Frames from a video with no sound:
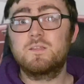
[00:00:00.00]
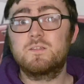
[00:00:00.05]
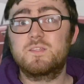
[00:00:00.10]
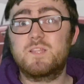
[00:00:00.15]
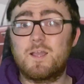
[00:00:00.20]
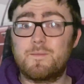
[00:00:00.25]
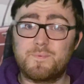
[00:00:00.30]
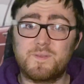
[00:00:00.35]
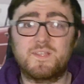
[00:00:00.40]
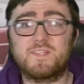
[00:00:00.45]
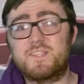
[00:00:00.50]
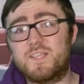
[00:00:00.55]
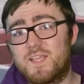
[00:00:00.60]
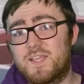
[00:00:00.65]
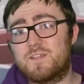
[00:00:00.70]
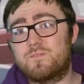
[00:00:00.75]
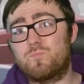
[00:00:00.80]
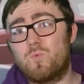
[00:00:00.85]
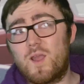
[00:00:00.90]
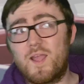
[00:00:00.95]
That being
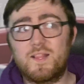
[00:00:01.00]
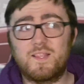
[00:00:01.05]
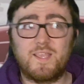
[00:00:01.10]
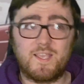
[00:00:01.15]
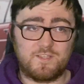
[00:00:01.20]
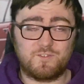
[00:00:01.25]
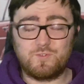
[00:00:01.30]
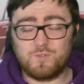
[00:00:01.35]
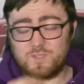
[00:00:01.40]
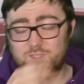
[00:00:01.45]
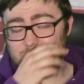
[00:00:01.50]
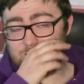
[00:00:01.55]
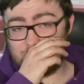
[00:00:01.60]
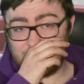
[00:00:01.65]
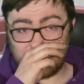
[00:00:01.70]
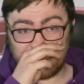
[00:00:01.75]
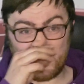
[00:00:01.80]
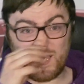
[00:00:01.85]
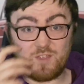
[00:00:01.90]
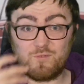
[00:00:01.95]
said, while yes, you can do
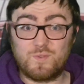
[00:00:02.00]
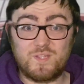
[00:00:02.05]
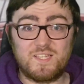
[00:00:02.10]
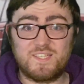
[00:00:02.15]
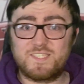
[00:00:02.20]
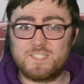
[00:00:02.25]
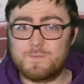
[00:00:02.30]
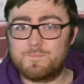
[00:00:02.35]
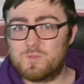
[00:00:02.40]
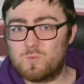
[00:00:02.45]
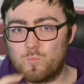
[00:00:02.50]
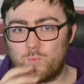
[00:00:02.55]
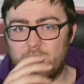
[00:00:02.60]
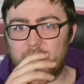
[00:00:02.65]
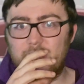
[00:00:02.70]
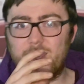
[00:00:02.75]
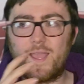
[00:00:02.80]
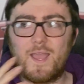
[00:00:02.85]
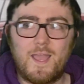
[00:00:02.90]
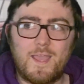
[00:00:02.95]
it that really simple
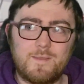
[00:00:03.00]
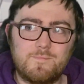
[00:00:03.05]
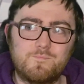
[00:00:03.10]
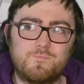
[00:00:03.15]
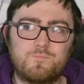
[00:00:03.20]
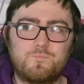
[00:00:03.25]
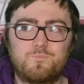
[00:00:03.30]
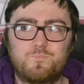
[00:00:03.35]
way, I'm